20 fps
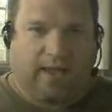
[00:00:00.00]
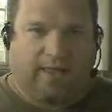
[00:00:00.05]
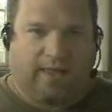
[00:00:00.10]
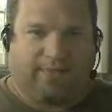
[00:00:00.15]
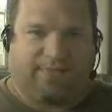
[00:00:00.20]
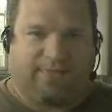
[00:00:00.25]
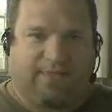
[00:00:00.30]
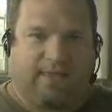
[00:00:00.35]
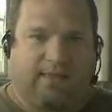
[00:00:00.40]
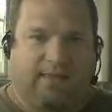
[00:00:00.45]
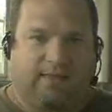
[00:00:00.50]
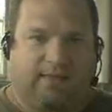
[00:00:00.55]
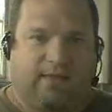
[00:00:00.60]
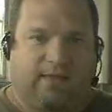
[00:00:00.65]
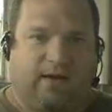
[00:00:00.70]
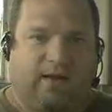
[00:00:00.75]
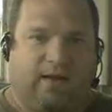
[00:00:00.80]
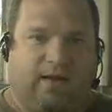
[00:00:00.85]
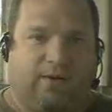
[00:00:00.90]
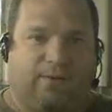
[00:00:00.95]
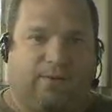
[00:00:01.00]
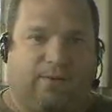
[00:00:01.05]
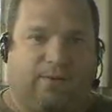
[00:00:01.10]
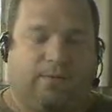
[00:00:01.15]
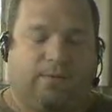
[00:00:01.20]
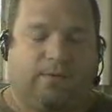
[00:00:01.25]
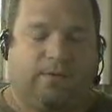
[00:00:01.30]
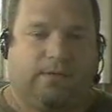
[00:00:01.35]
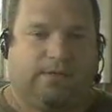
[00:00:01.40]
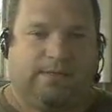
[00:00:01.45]
I think,
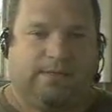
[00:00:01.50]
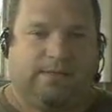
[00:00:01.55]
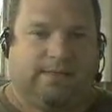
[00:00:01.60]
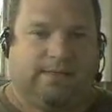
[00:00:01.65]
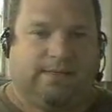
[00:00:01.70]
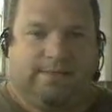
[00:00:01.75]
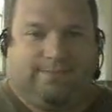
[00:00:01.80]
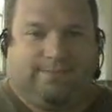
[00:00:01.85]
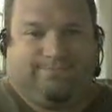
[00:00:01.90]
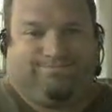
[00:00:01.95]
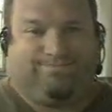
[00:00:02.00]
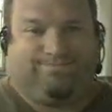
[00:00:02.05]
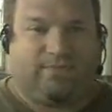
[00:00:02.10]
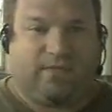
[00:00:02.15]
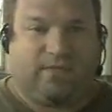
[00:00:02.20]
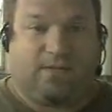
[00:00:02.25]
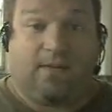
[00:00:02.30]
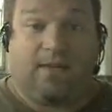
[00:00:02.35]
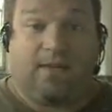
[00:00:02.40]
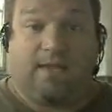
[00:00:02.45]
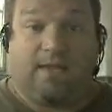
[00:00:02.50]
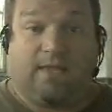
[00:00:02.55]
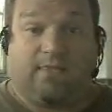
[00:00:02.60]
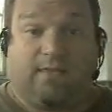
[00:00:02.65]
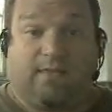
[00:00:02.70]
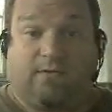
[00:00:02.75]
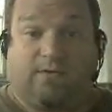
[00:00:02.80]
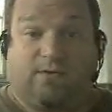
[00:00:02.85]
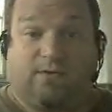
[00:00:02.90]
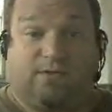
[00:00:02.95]
to me,
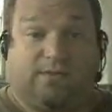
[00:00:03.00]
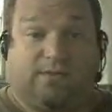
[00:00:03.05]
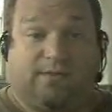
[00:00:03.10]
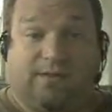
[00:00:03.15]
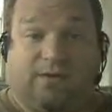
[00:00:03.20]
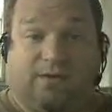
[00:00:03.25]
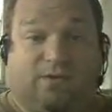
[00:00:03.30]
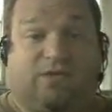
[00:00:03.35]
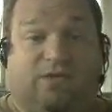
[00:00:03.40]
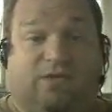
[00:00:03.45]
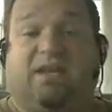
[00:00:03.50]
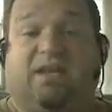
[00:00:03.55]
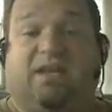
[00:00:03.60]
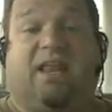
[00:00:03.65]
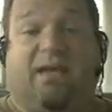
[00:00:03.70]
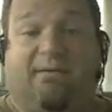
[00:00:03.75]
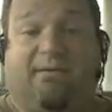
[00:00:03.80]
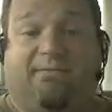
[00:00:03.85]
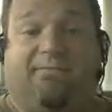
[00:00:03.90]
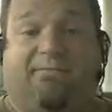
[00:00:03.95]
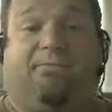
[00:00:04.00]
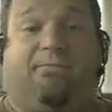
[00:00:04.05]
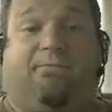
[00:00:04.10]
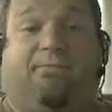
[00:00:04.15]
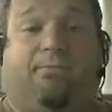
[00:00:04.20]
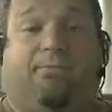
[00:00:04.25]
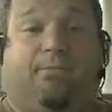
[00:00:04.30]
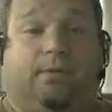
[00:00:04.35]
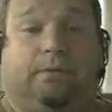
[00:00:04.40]
there's enough